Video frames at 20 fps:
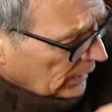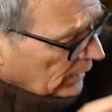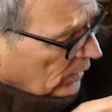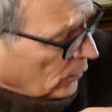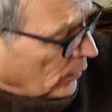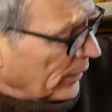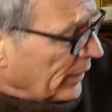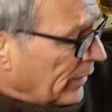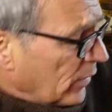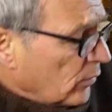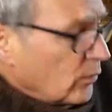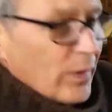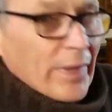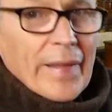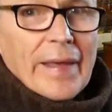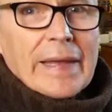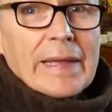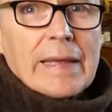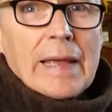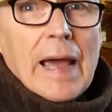When
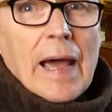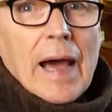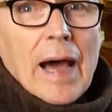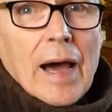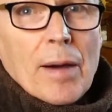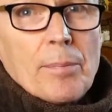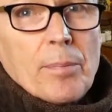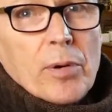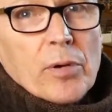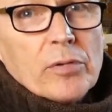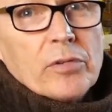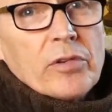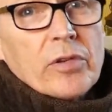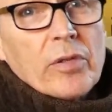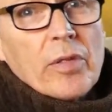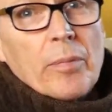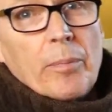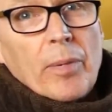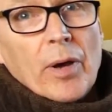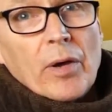they get up onto
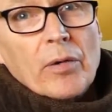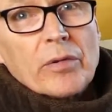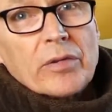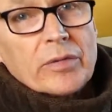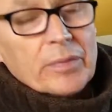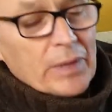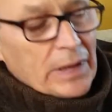the boat,